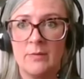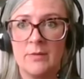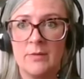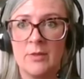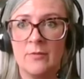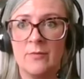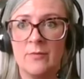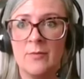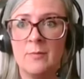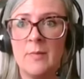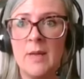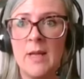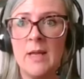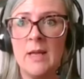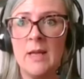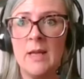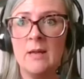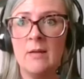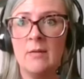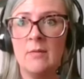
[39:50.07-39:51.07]
So for
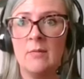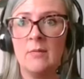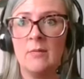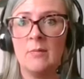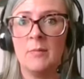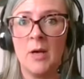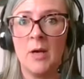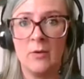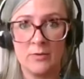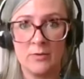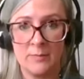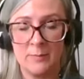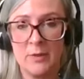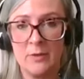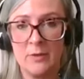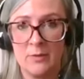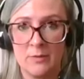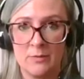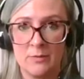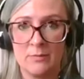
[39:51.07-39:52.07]
me, my
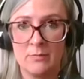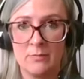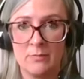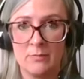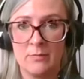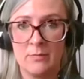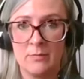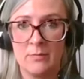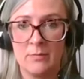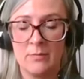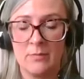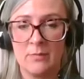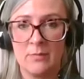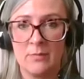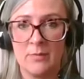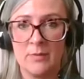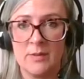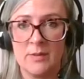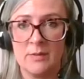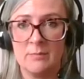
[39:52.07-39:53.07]
husband
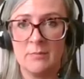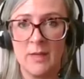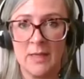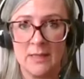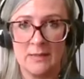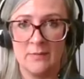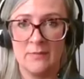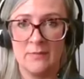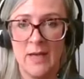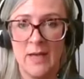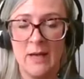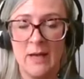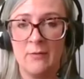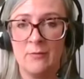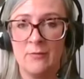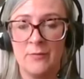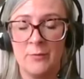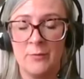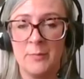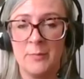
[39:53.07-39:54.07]
was massively
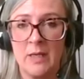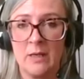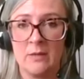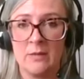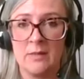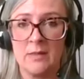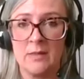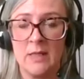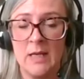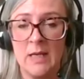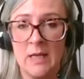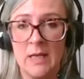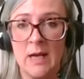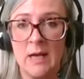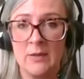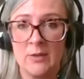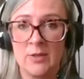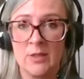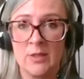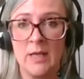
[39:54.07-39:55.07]
helpful because he
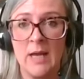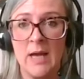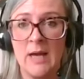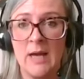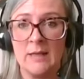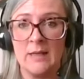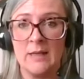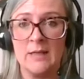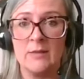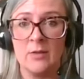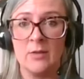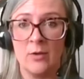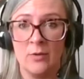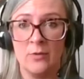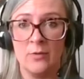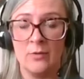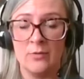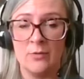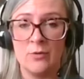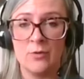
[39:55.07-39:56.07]
actually had his
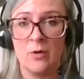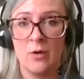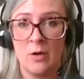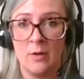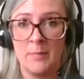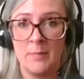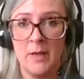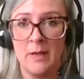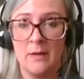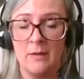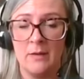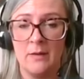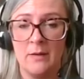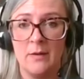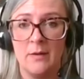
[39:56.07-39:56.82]
own trauma.